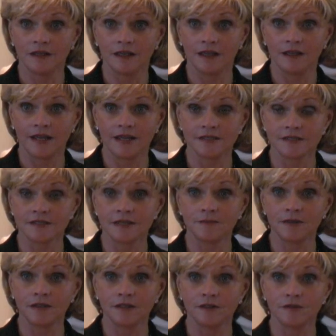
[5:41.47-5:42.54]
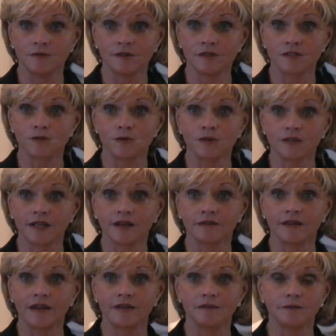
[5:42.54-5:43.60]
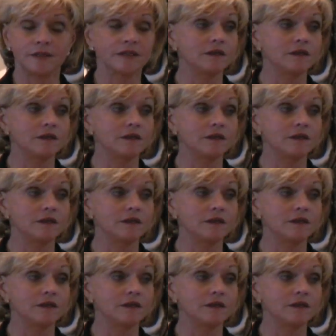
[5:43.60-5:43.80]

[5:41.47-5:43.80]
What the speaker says: and as somebody who wants North Carolina to be